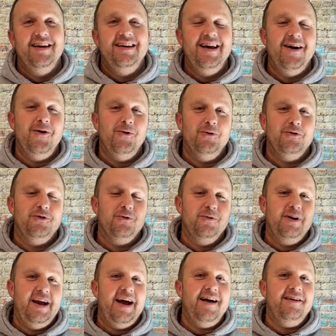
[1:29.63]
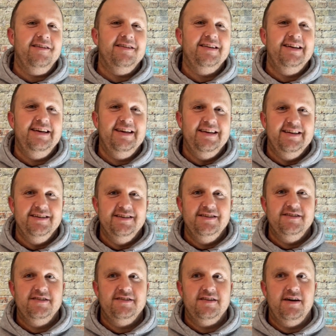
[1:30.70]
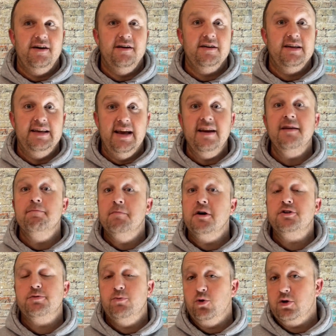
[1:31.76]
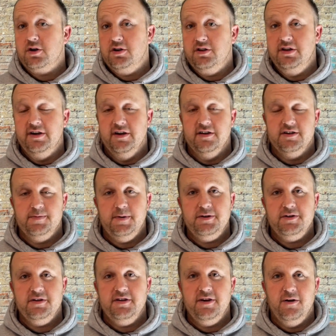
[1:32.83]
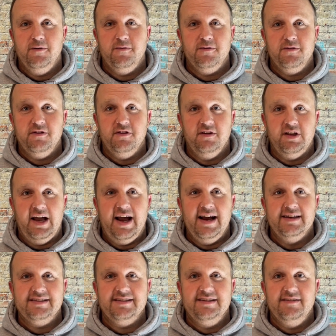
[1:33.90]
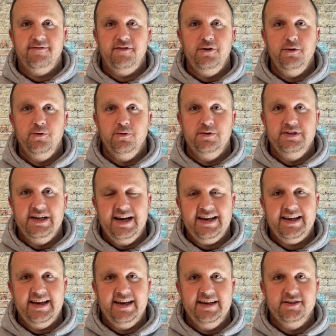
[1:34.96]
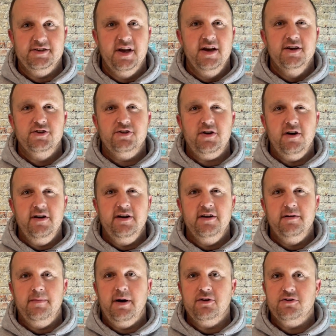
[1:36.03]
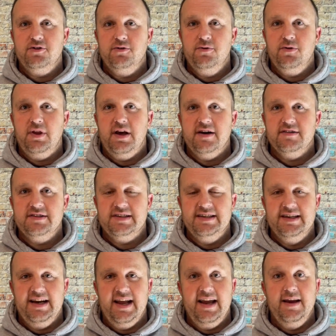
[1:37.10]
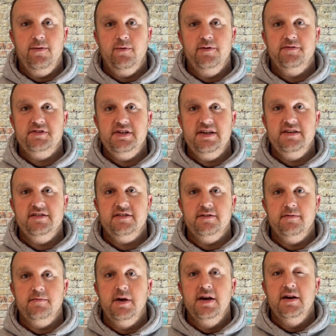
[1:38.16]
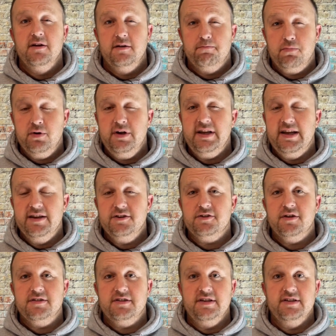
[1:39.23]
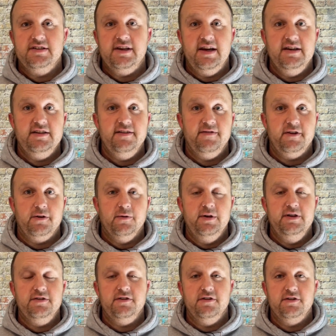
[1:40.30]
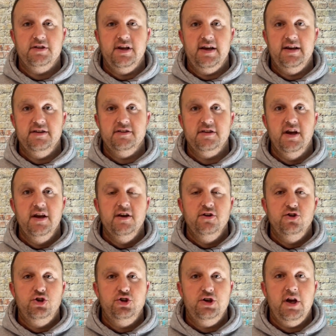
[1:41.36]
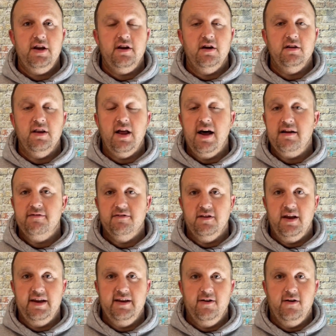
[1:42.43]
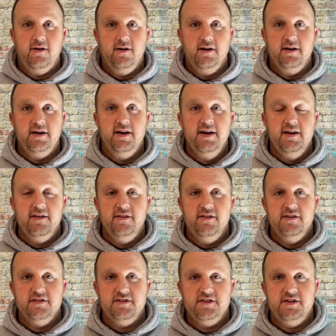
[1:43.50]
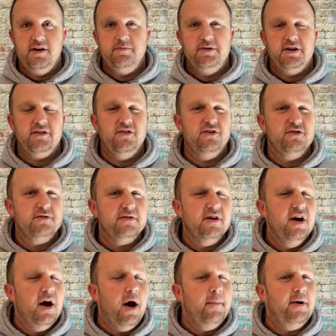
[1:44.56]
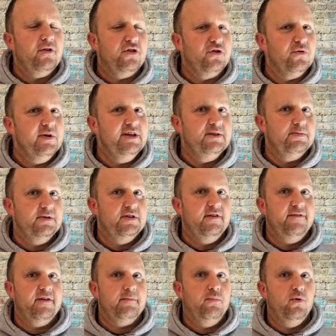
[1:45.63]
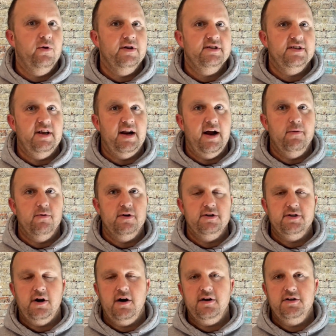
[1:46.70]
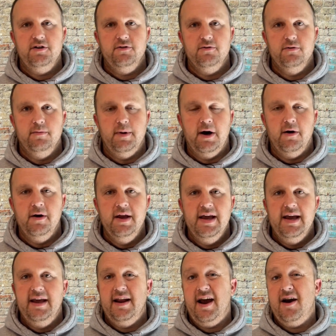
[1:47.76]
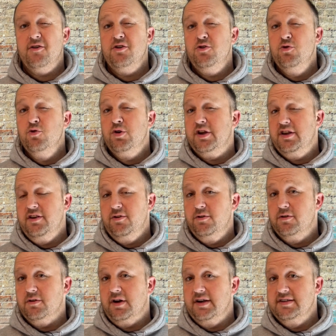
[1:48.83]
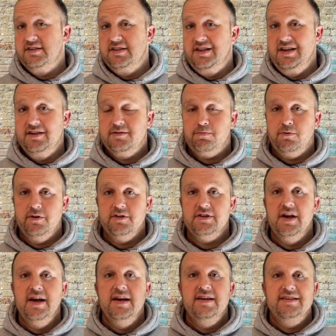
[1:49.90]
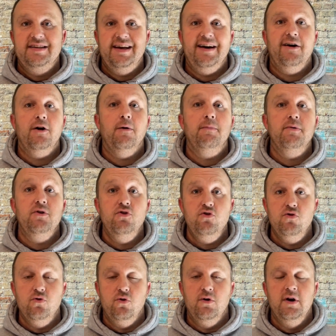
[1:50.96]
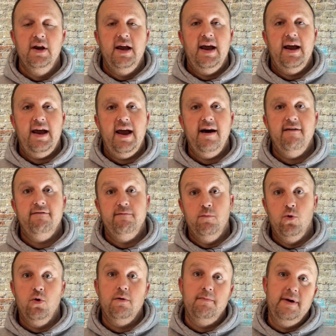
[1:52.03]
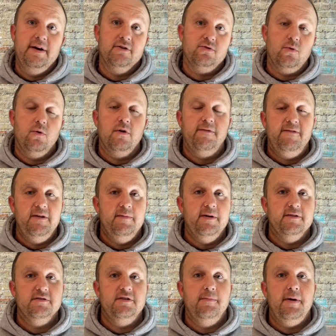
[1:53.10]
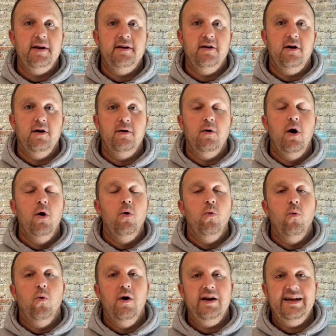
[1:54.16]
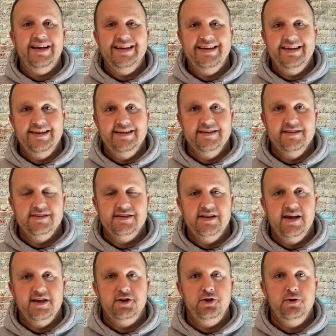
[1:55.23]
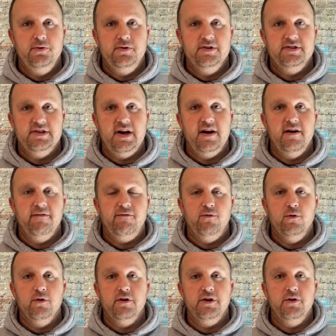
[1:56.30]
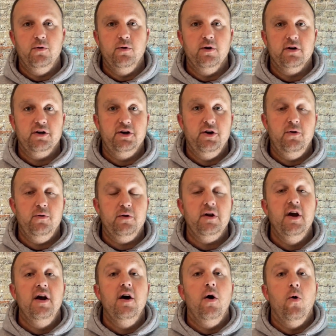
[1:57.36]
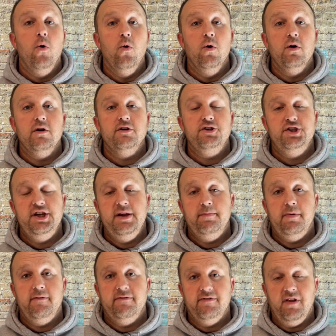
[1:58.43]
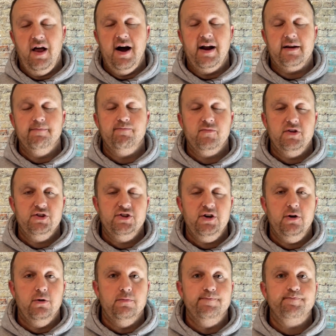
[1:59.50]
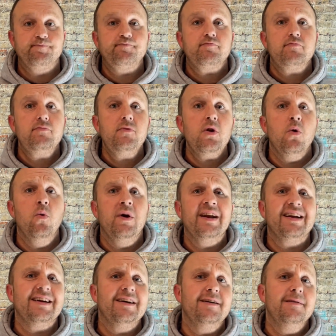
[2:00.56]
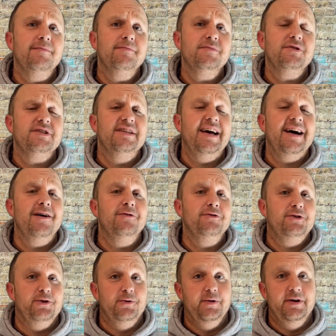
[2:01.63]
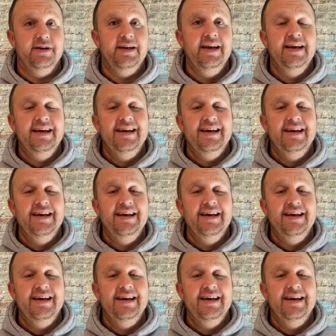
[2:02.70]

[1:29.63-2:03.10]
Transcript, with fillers: Now, the reality is uh, getting much more clear, especially over the last few decades. Starting in about two thousand eight, we've seen some pretty interesting scientific research that has shed a lot of light on this subject. There's about three specific points that I want to talk to you about and how you can utilize these points to help you have more males or females depending on what it is that you desire for your goat or sheep flock. So when it comes down to it,